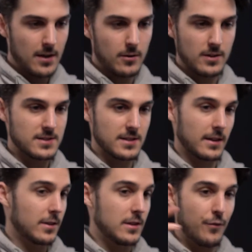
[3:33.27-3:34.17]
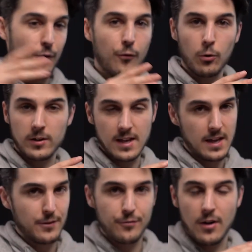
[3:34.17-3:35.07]
whereas like the
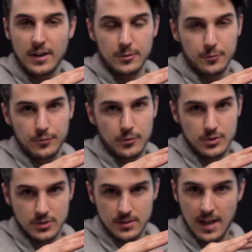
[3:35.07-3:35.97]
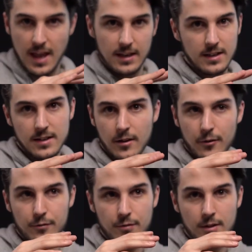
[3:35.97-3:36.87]
4K final version edit
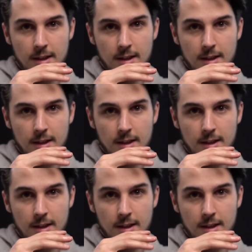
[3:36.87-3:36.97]
of